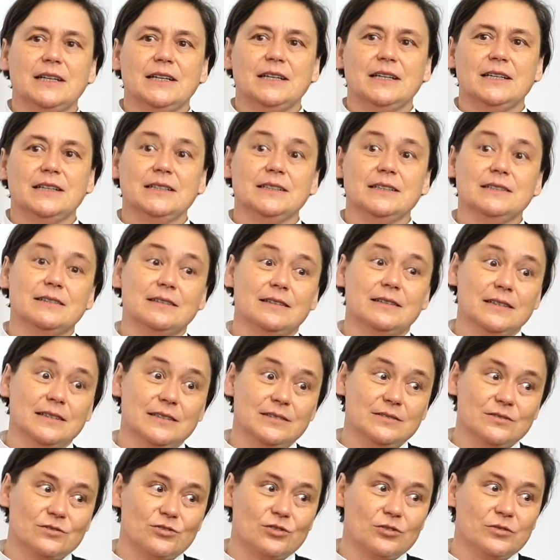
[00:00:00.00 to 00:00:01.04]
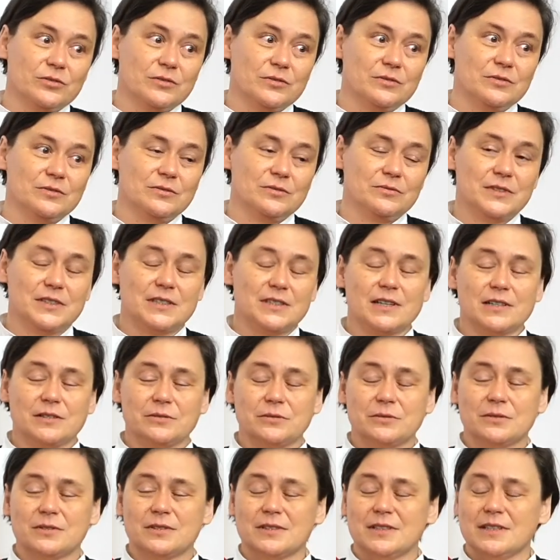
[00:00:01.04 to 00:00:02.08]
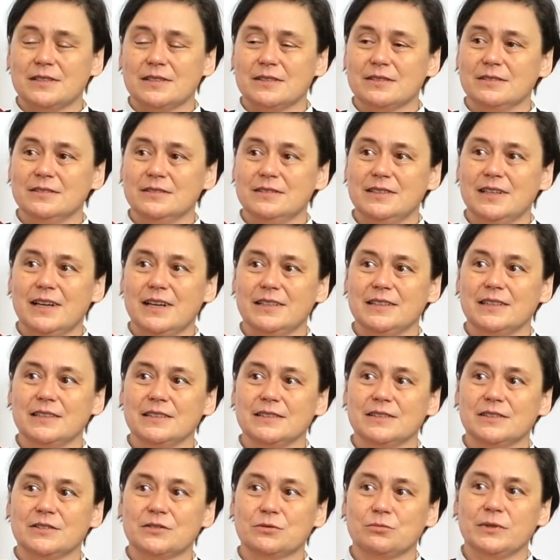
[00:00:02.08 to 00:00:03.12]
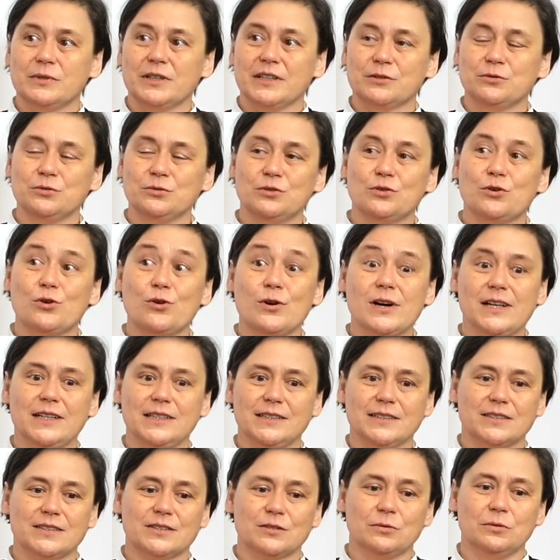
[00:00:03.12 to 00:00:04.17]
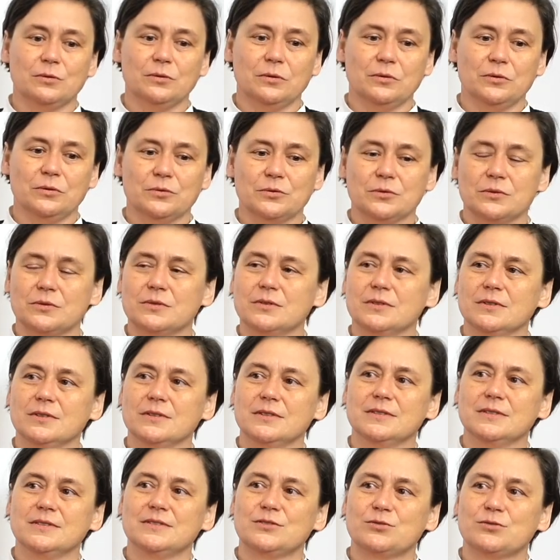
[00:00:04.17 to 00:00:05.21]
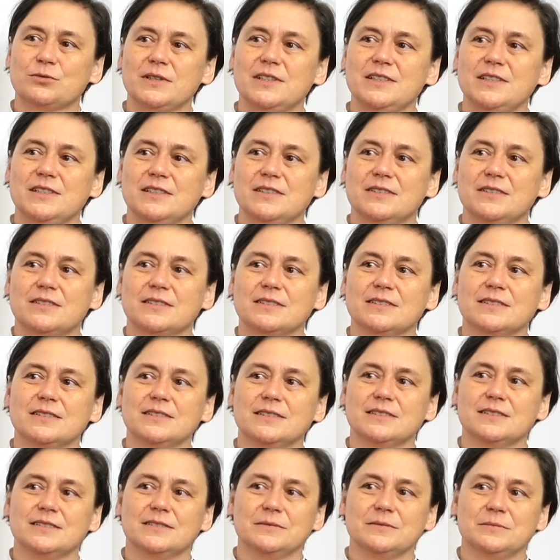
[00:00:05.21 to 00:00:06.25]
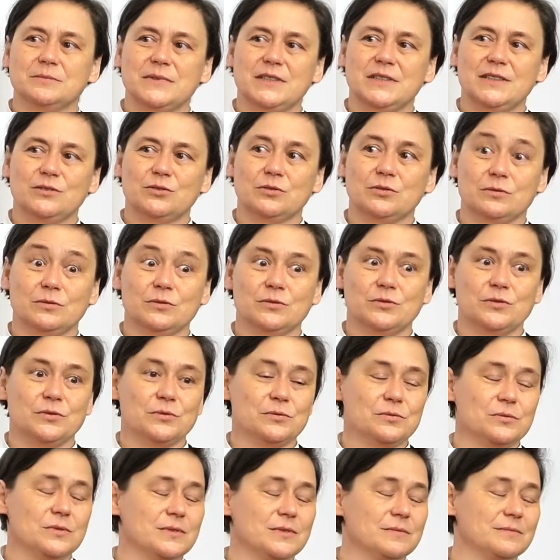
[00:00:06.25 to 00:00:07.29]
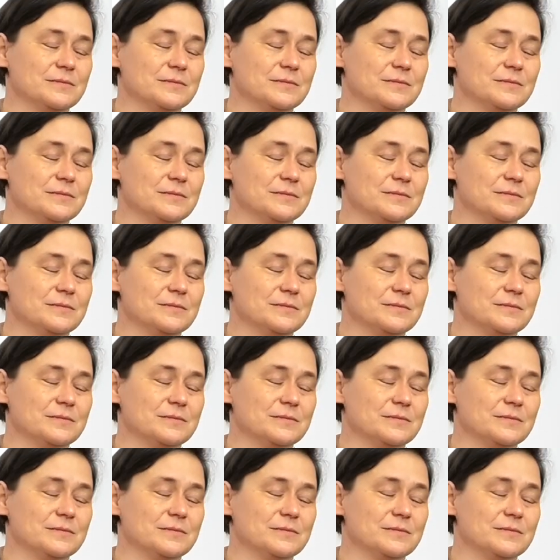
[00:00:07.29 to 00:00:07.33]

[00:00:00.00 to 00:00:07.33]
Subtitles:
and then joined Vesalius as an analyst where I could coalesce all those trainings into good use.